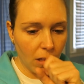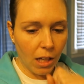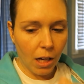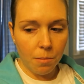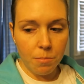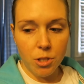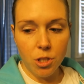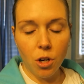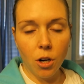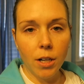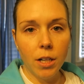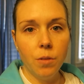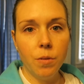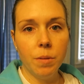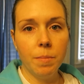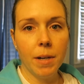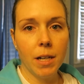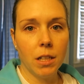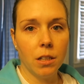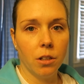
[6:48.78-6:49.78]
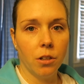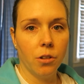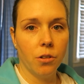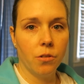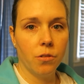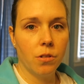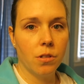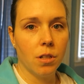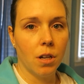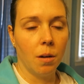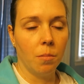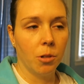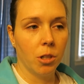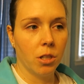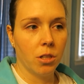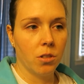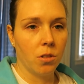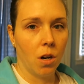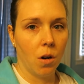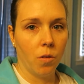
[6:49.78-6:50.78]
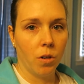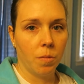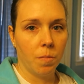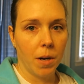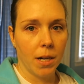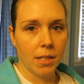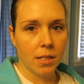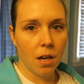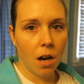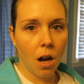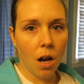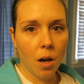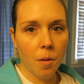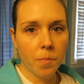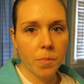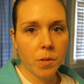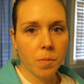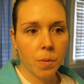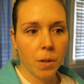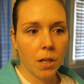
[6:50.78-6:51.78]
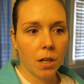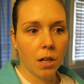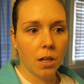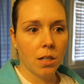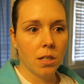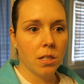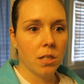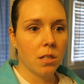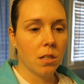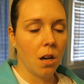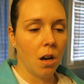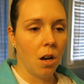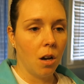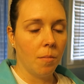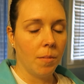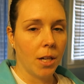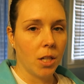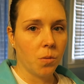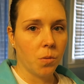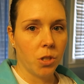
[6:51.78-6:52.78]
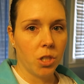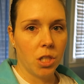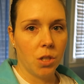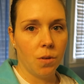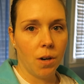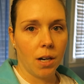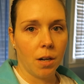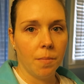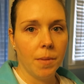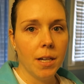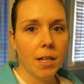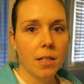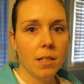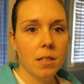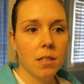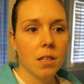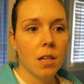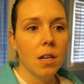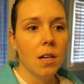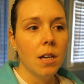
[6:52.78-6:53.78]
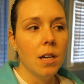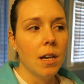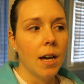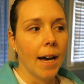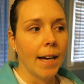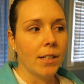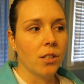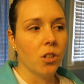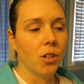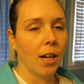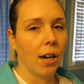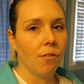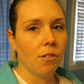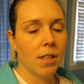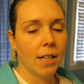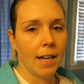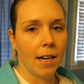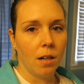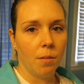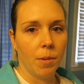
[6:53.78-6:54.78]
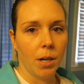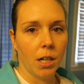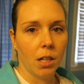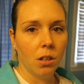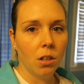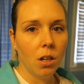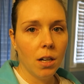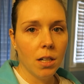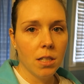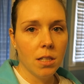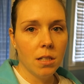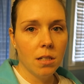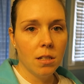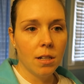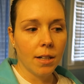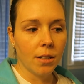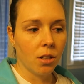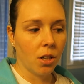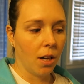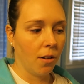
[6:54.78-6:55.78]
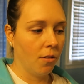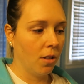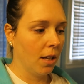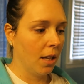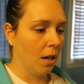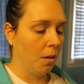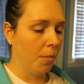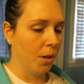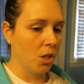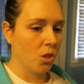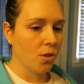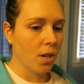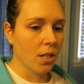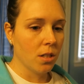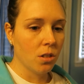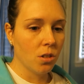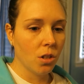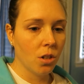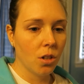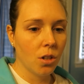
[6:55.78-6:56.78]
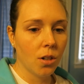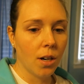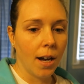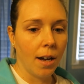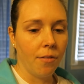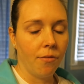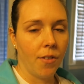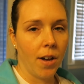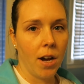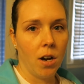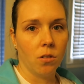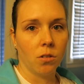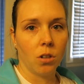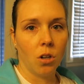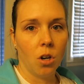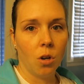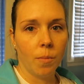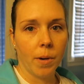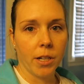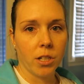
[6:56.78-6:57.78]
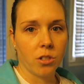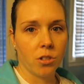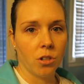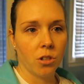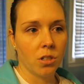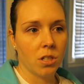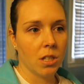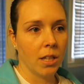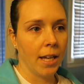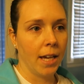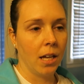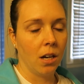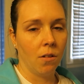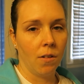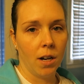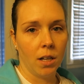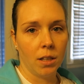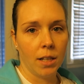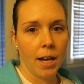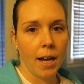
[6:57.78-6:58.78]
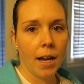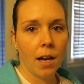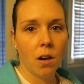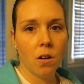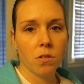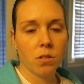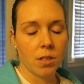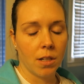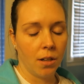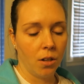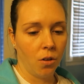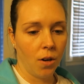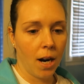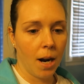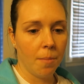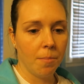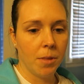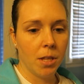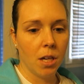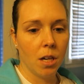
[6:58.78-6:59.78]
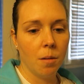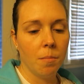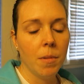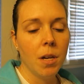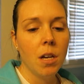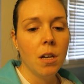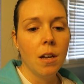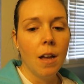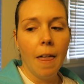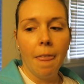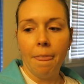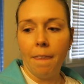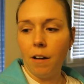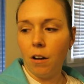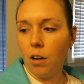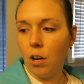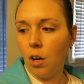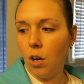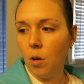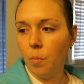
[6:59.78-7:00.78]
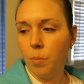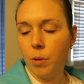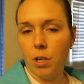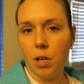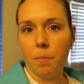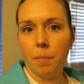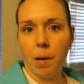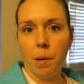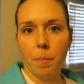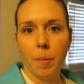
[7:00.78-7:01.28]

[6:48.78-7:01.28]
I'm starting with my clothes. I'm going to start with my tops because that's what she recommends. I took everything out of my closet. I took everything out of my dresser. I found all my shirts laying around the house. I grabbed them. They're all put on my